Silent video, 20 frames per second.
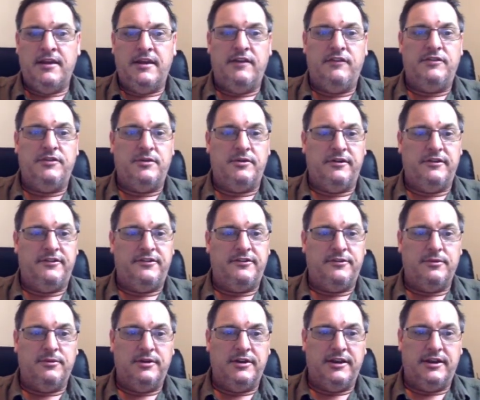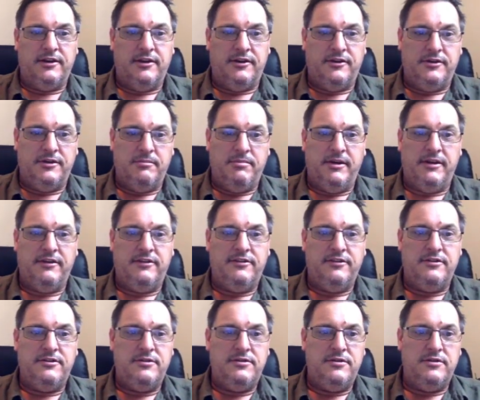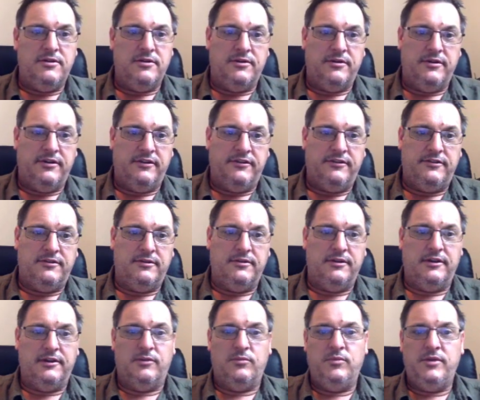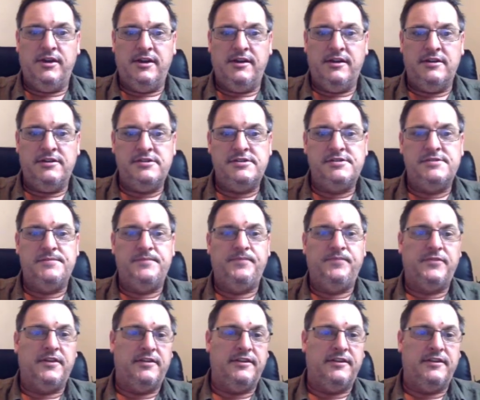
If you're installing on Ubuntu or installing on Windows,